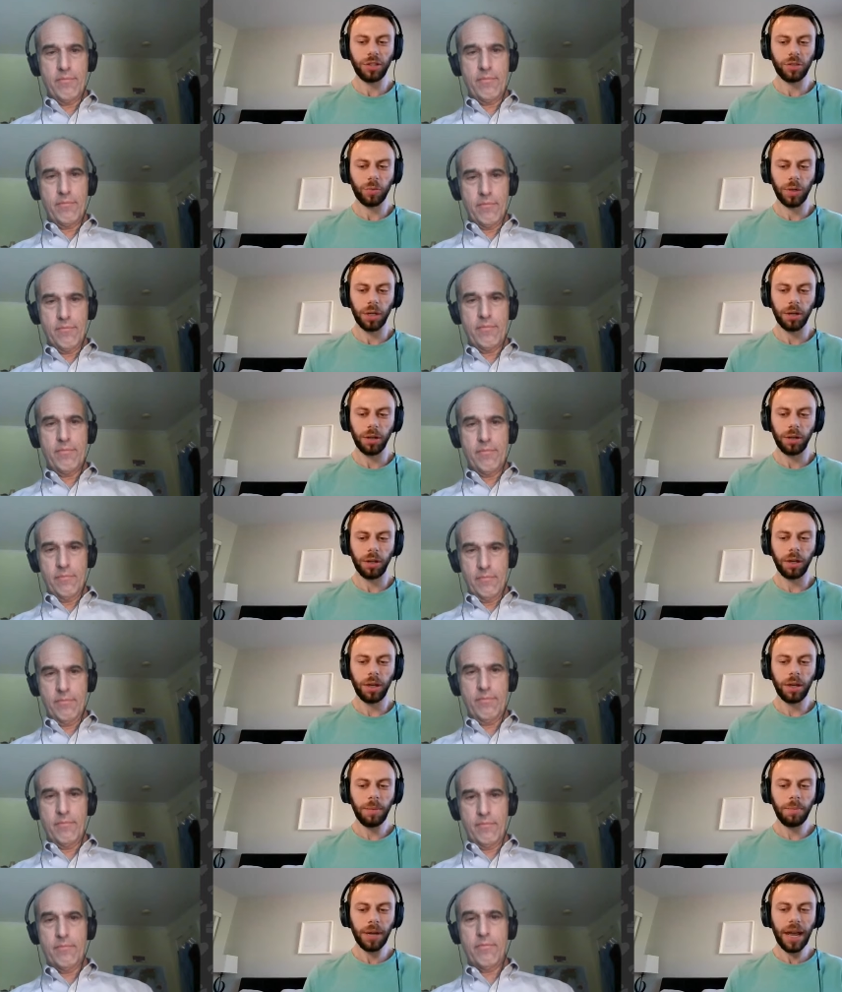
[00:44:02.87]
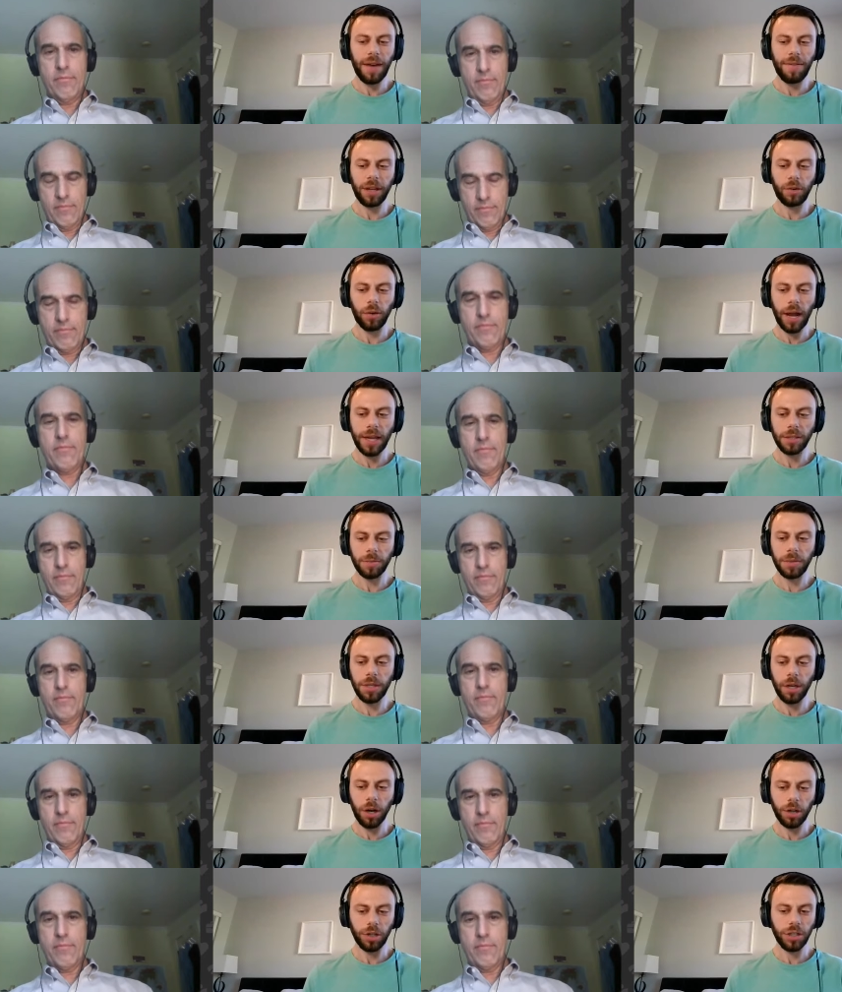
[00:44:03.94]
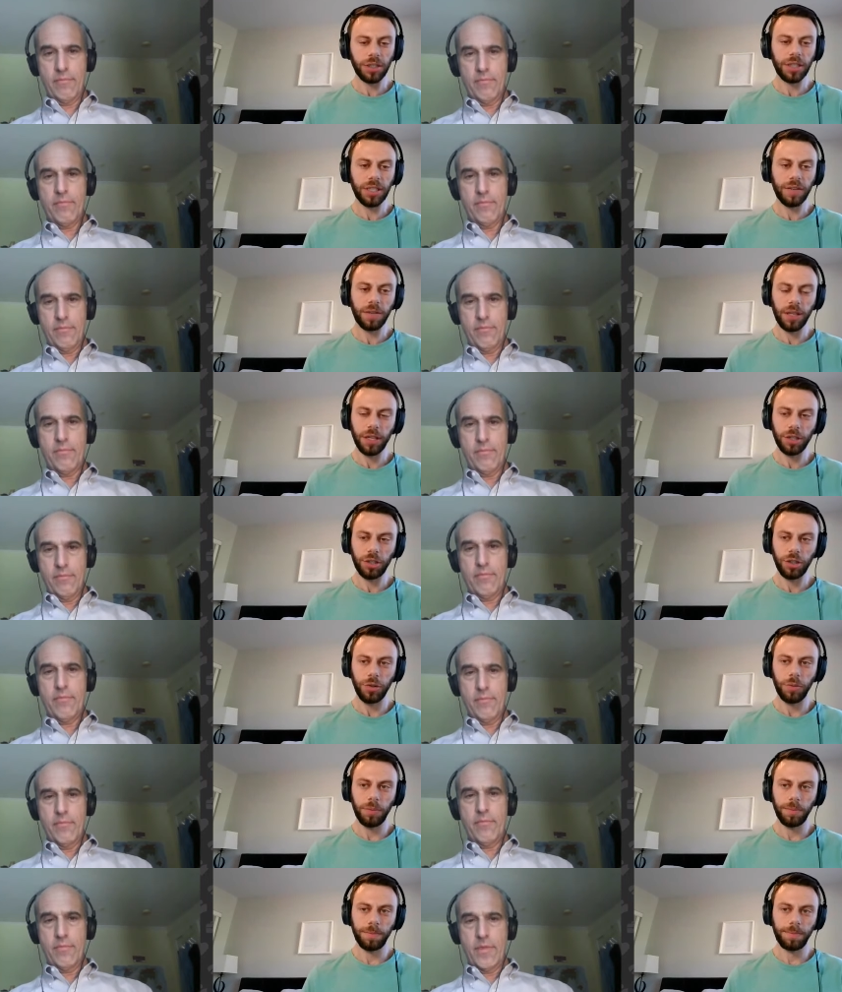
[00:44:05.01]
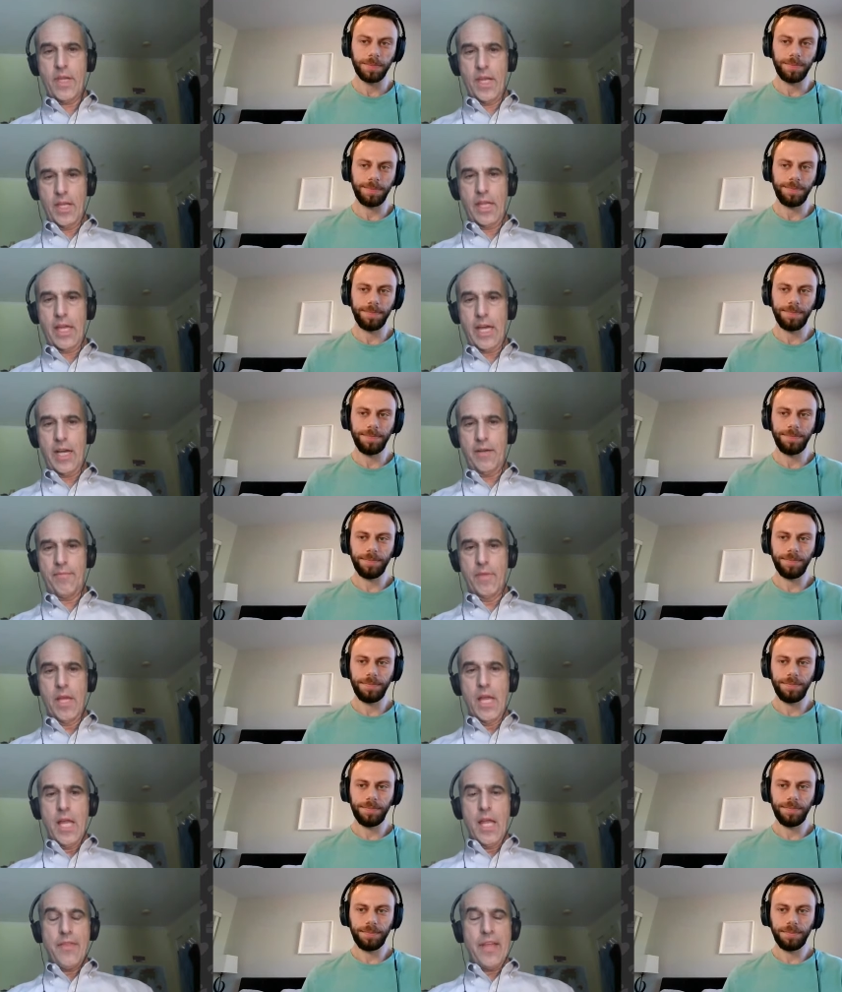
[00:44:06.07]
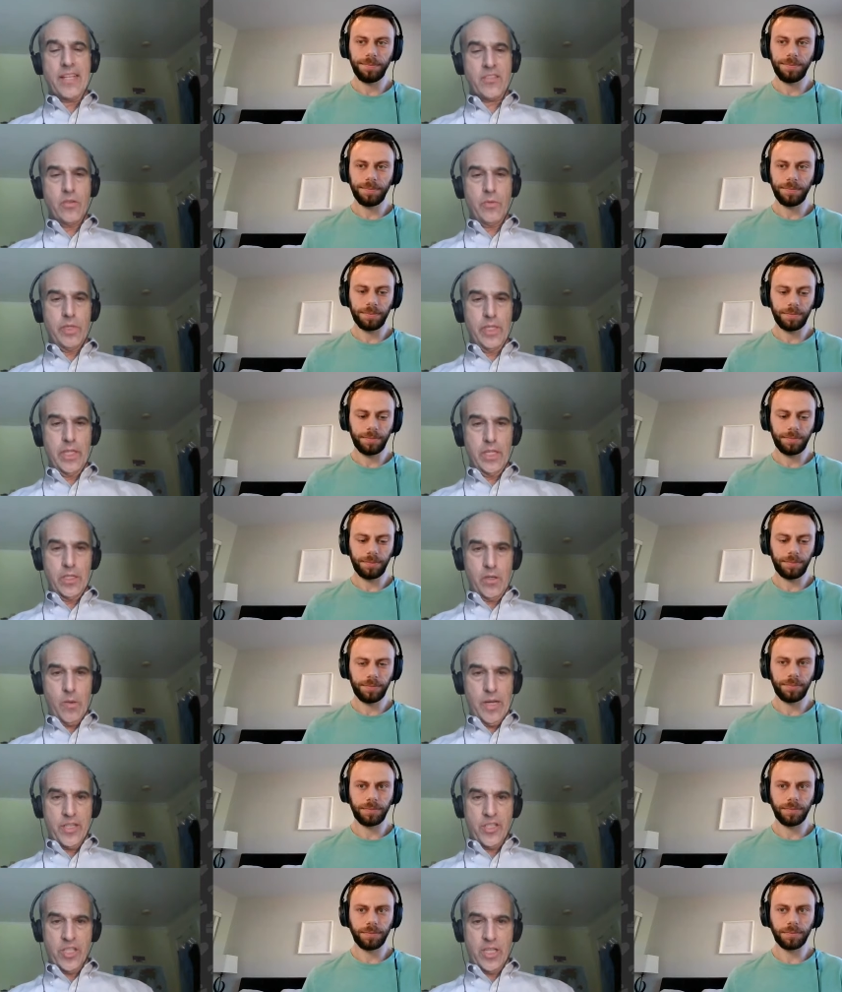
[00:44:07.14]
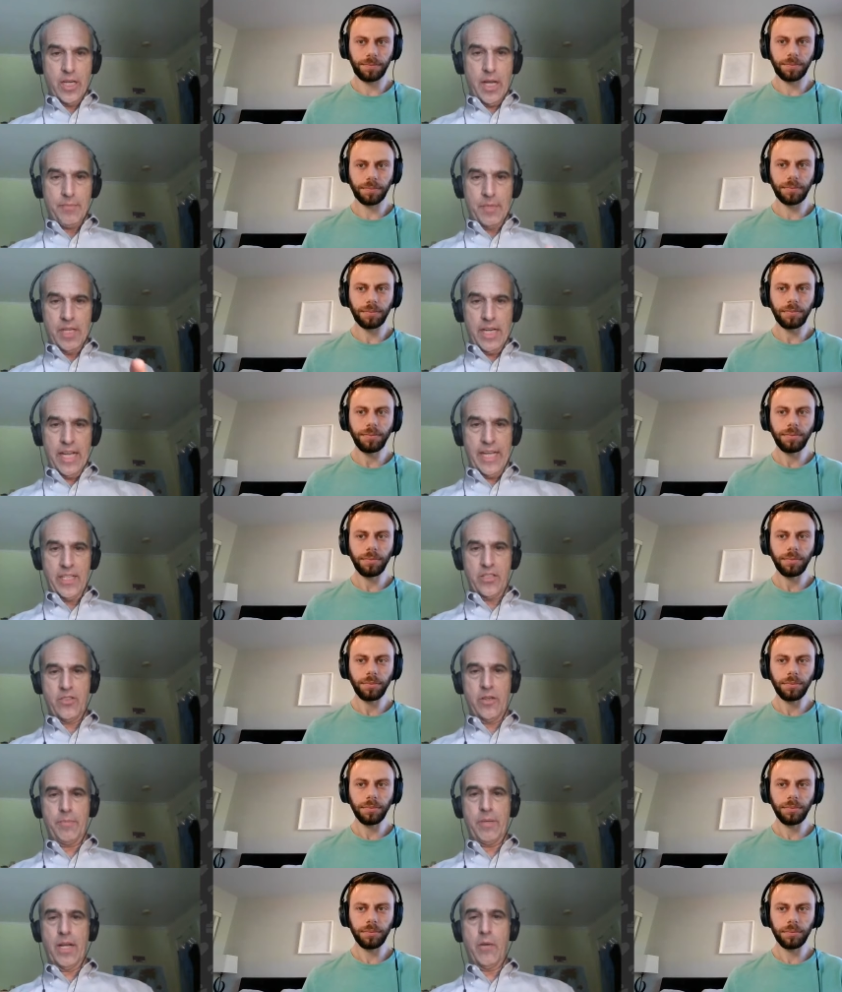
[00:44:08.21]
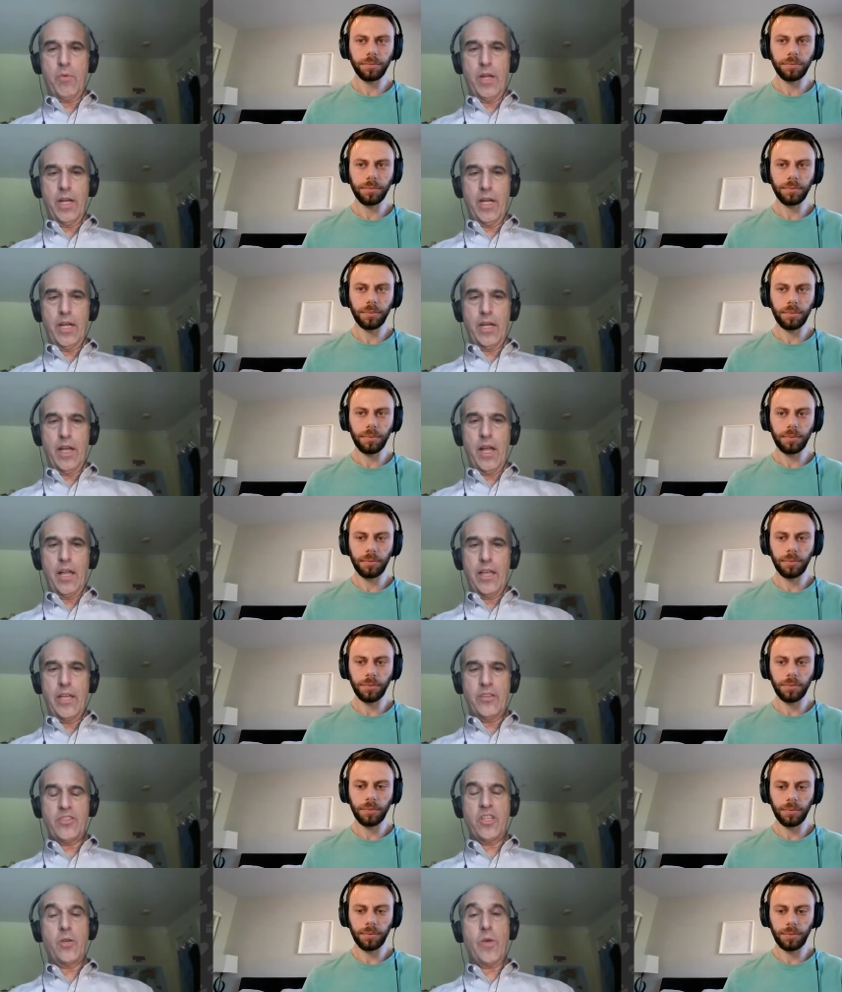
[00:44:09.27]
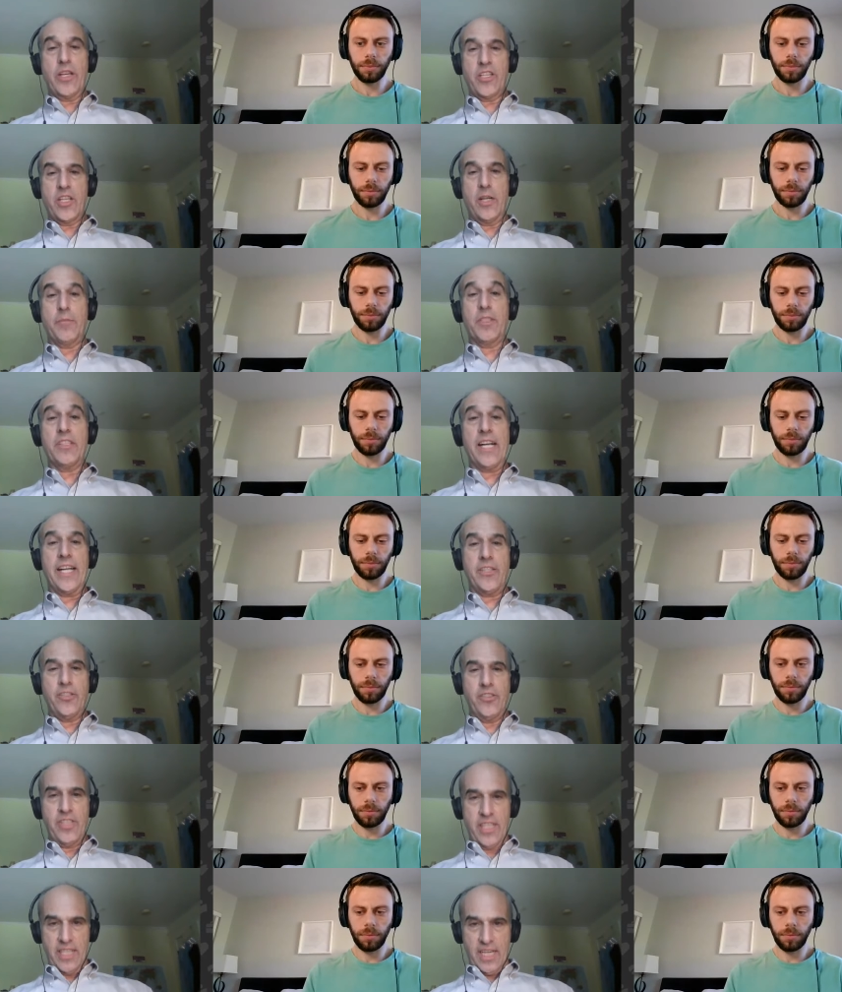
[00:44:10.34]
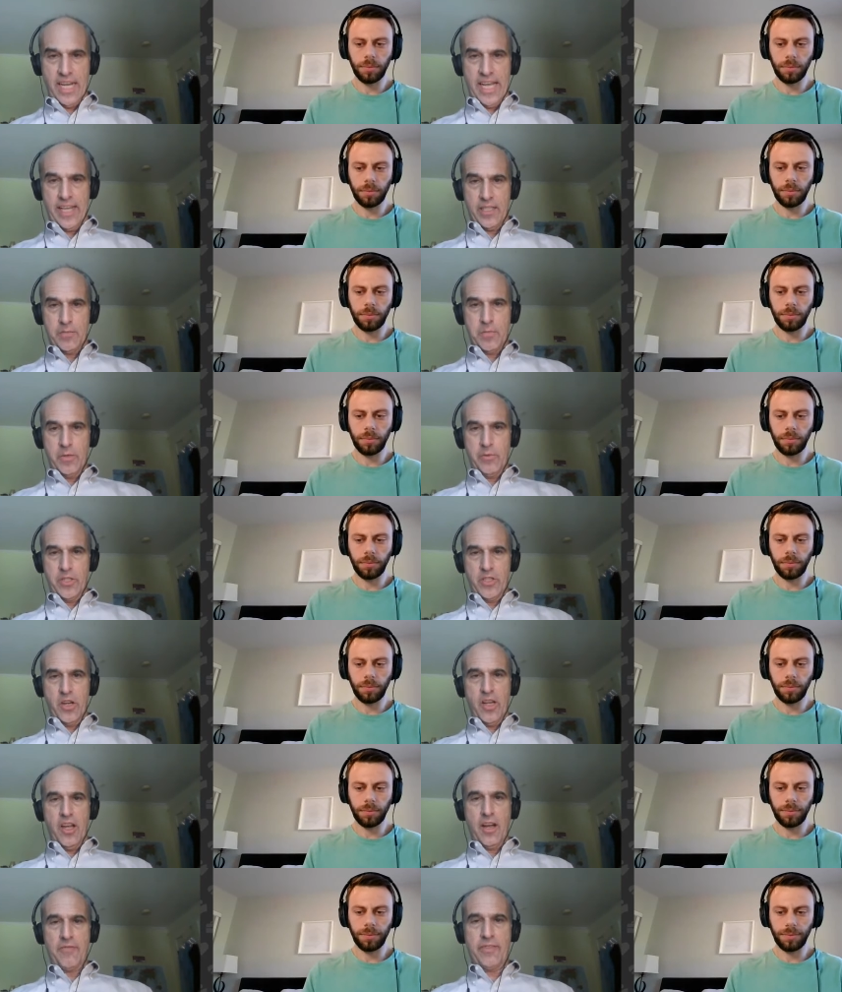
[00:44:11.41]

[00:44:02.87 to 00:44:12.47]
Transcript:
Speaker 1: is real but haven't grasped the urgency of the issue?
Speaker 2: Yeah, that's a really good question. I'm going to answer it, but I want to. Here's the question I'm glad you didn't ask me, which I